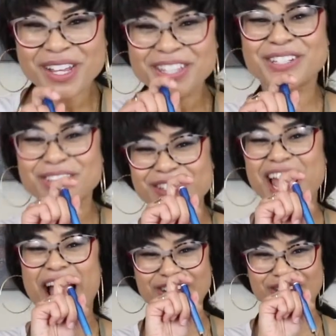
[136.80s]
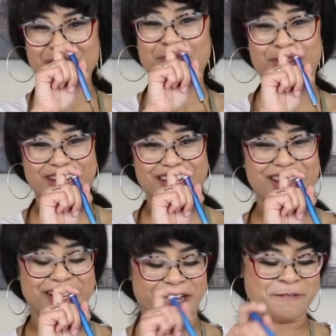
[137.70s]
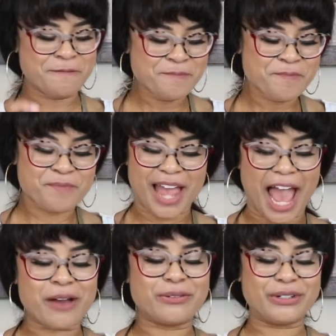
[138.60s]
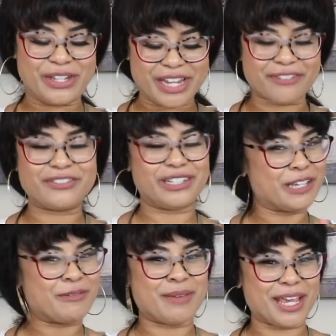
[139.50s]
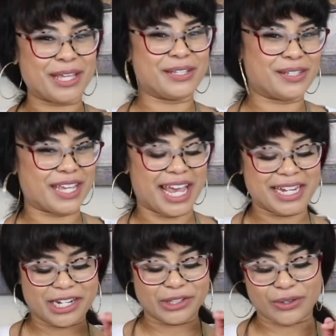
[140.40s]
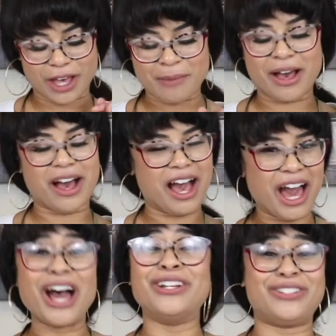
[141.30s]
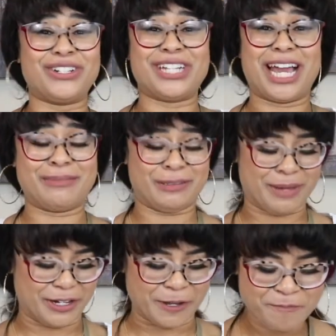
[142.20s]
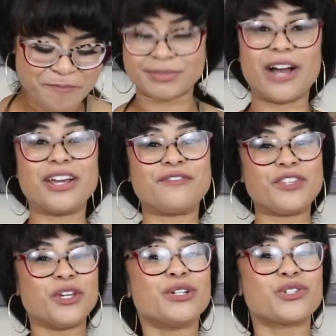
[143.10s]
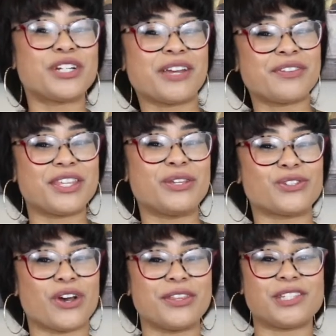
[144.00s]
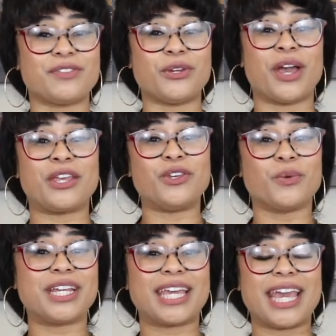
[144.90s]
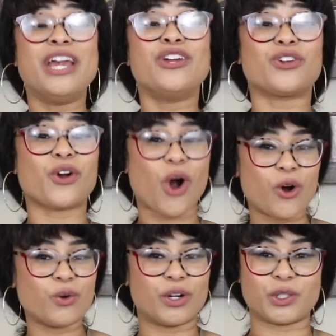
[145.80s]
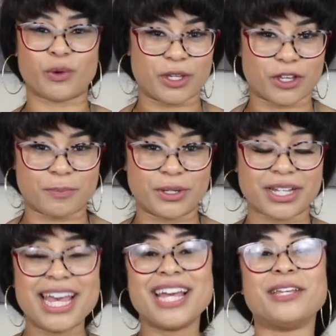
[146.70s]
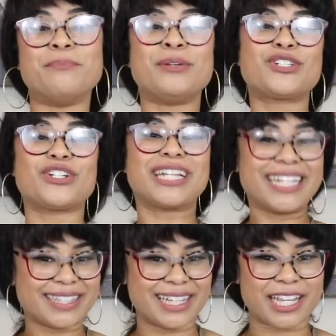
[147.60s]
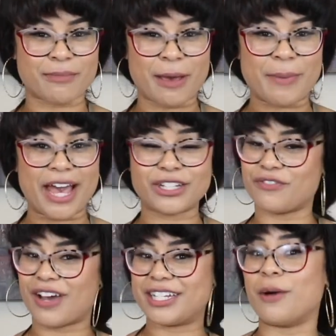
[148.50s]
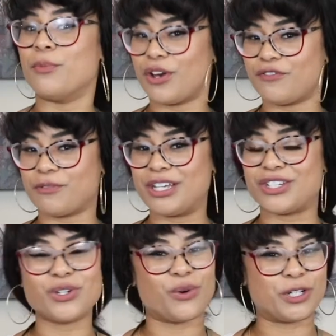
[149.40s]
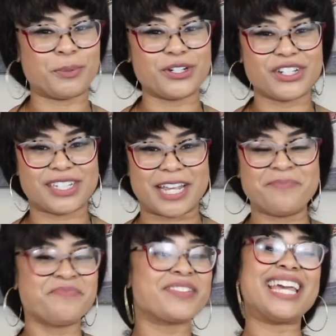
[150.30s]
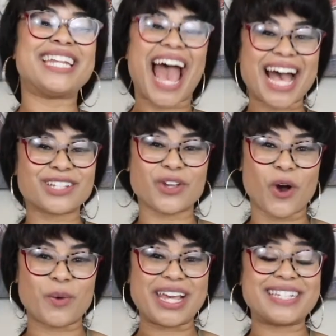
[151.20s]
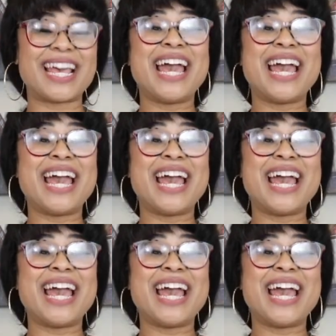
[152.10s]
This is actually pretty good. I will definitely be making this again and it will come out 100 times better. Now, if you enjoyed everything you saw in this video and you want to get your own Wonder Woman cookbook, then be sure to click the link in my bio to find out more information or to purchase it. And as always,